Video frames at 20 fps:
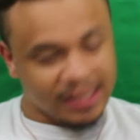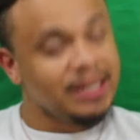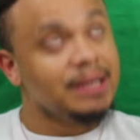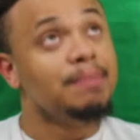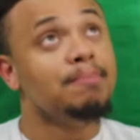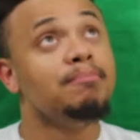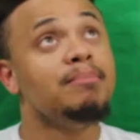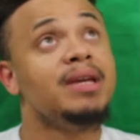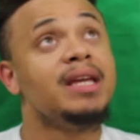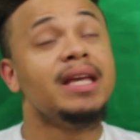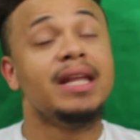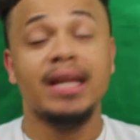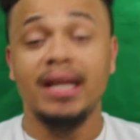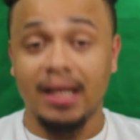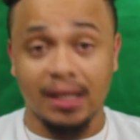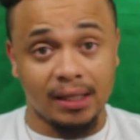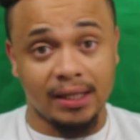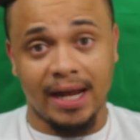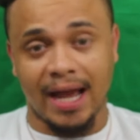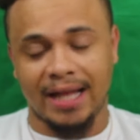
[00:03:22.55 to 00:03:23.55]

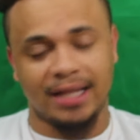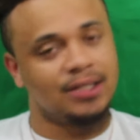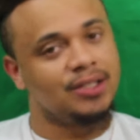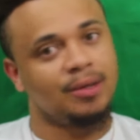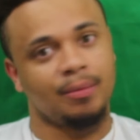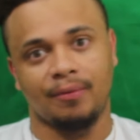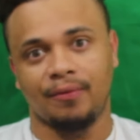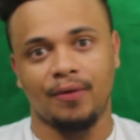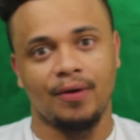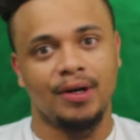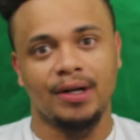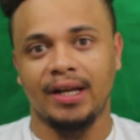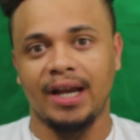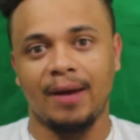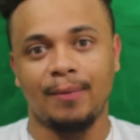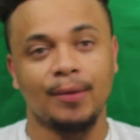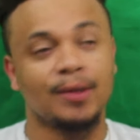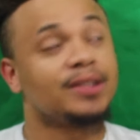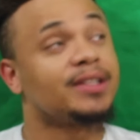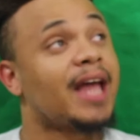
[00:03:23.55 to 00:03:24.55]
Immediately had to jump in front of the
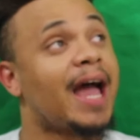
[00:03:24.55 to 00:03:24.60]
camera.